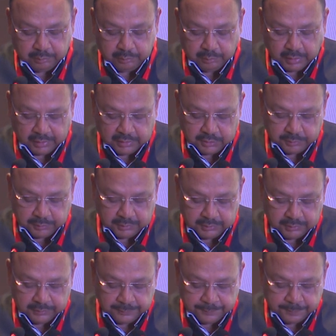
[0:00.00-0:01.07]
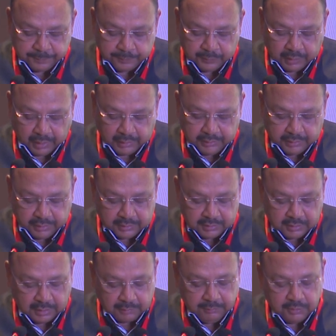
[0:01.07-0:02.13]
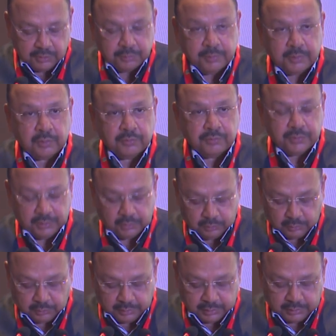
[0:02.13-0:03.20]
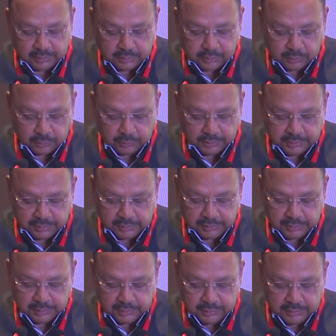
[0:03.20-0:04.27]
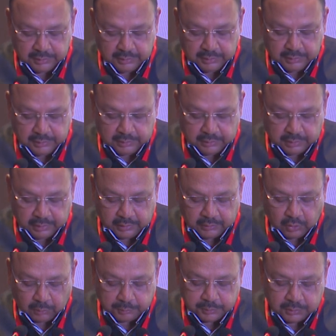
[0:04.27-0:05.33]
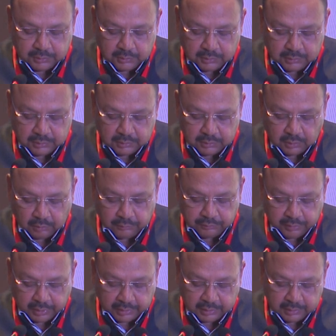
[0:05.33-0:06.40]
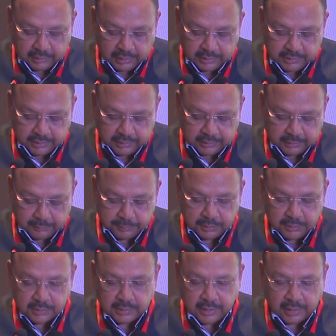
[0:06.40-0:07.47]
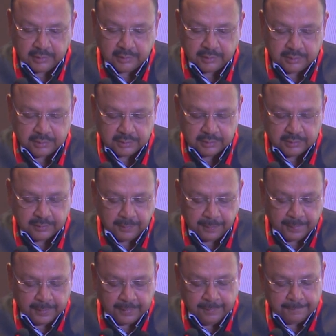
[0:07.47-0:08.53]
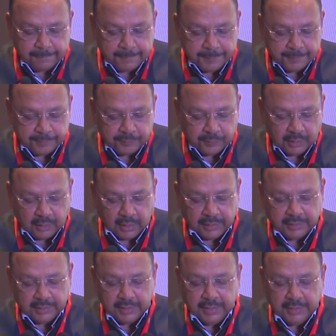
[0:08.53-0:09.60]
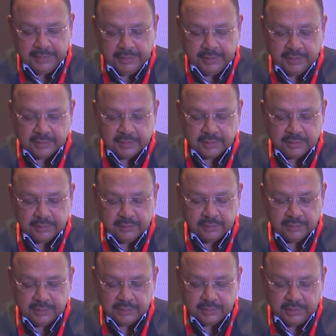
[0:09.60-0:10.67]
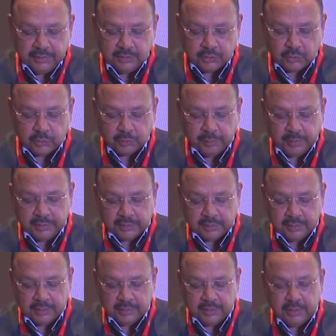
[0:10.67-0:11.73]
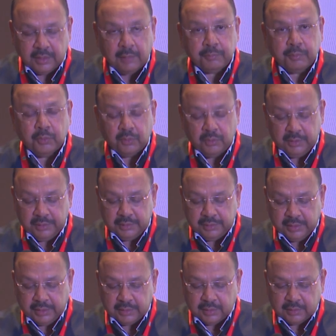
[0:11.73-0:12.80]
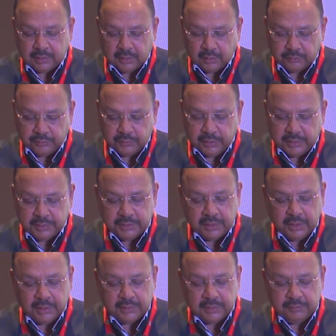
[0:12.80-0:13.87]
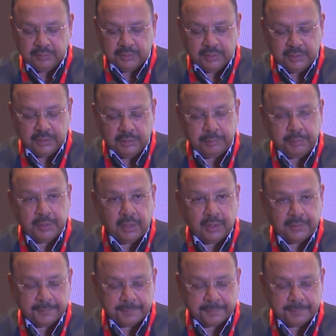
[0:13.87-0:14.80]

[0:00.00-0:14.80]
management, and the establishment of secure data storage, The adoption of recognized encryption standards like AES is instrumental in upholding data confidentiality within DPI.